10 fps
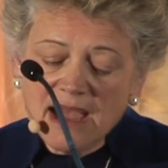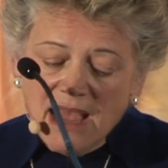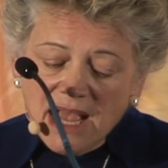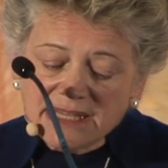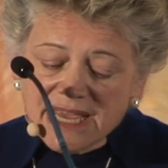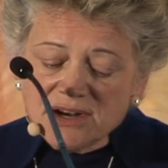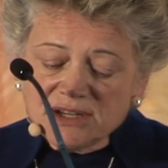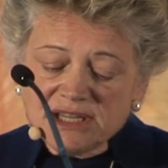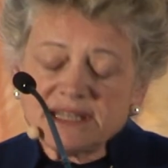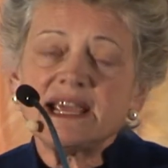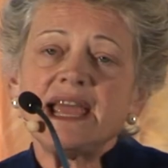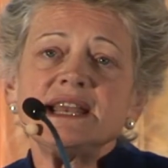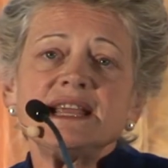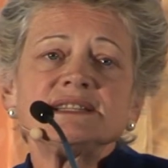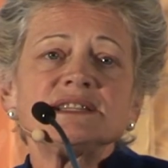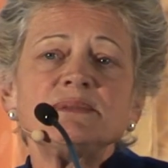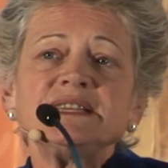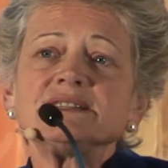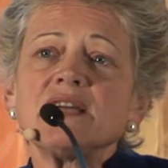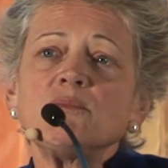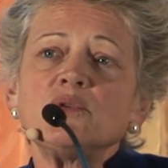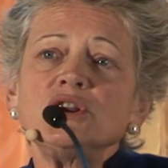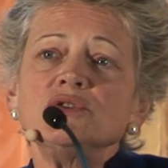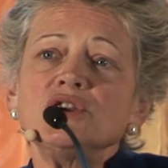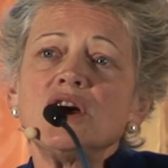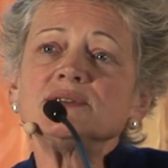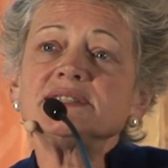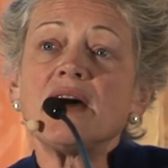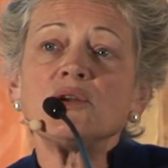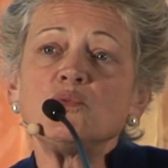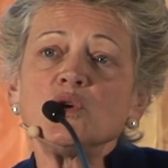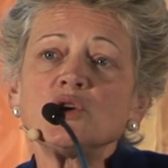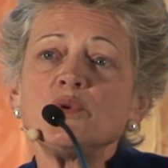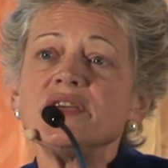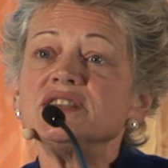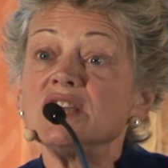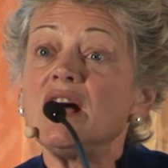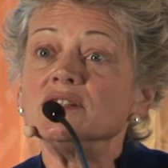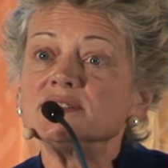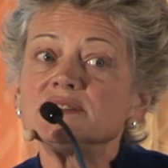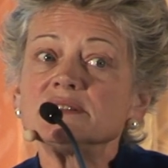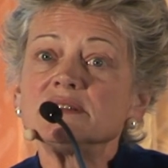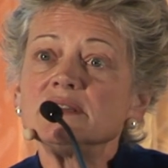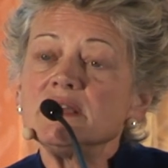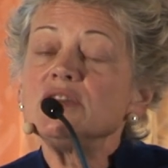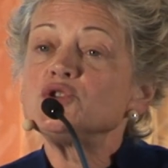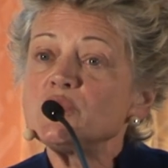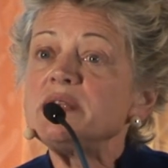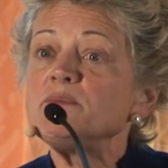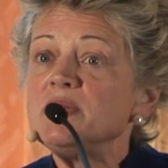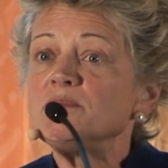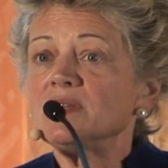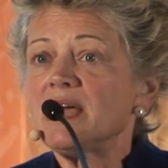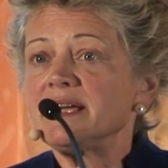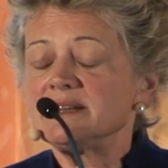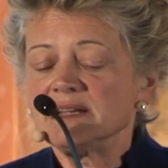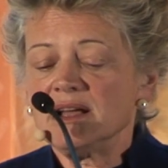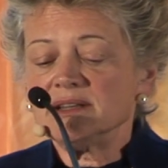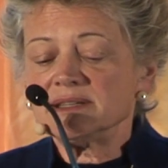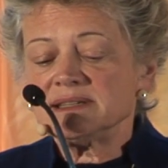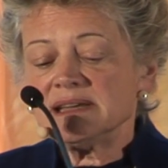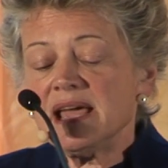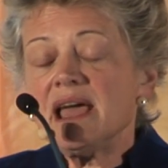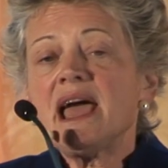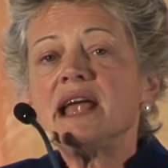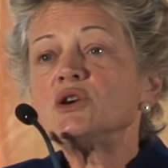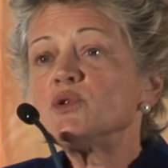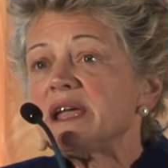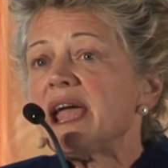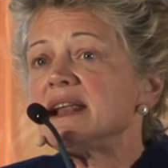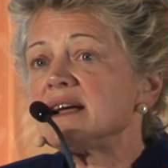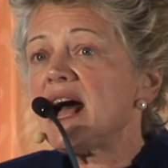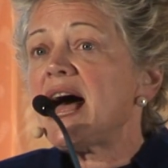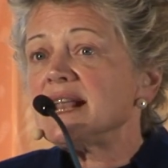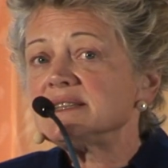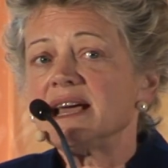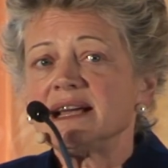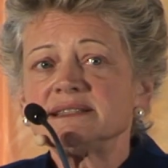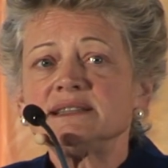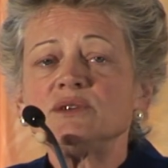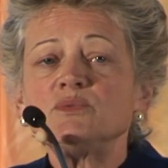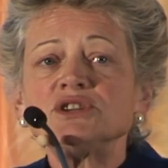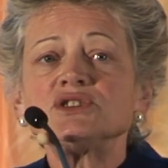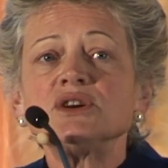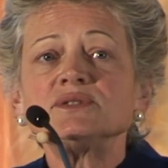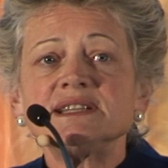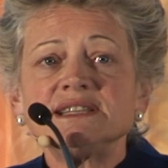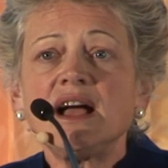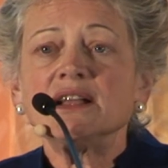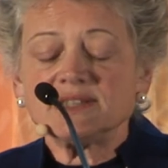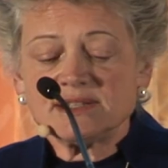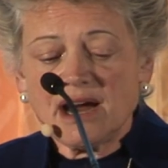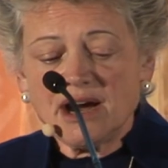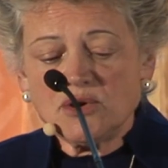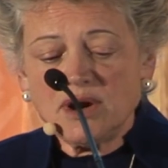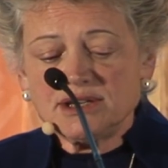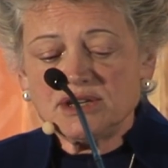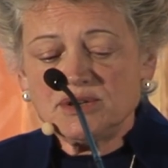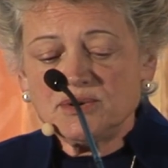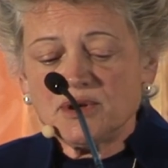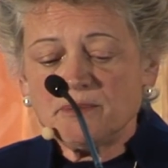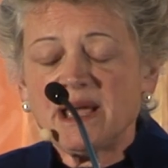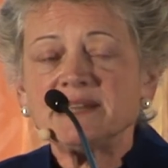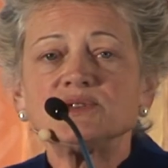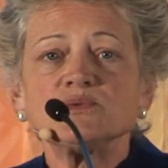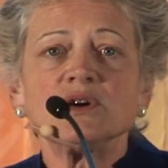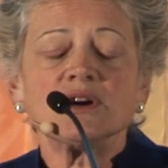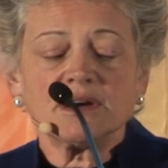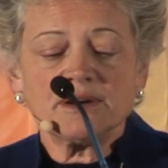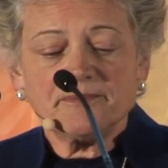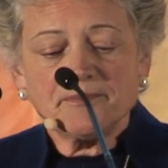A leader today needs to be someone who knows how to work with adults, treat people like adults, and create a context in which those adults are going to do their best work.